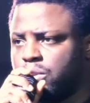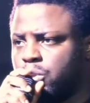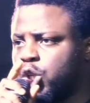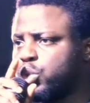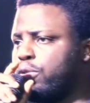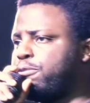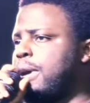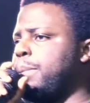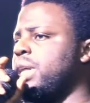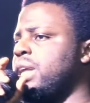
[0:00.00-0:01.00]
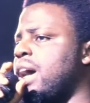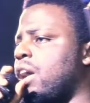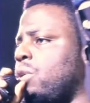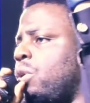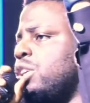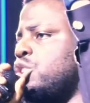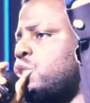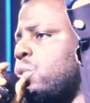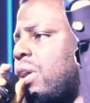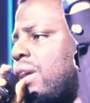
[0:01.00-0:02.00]
those who family are going
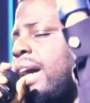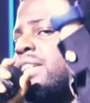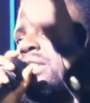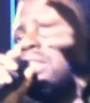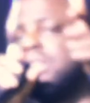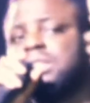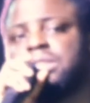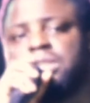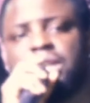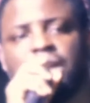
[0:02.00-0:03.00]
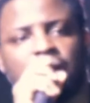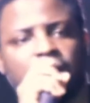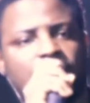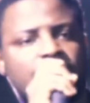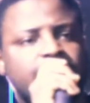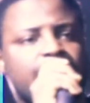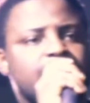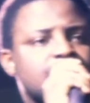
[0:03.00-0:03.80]
through crisis, and there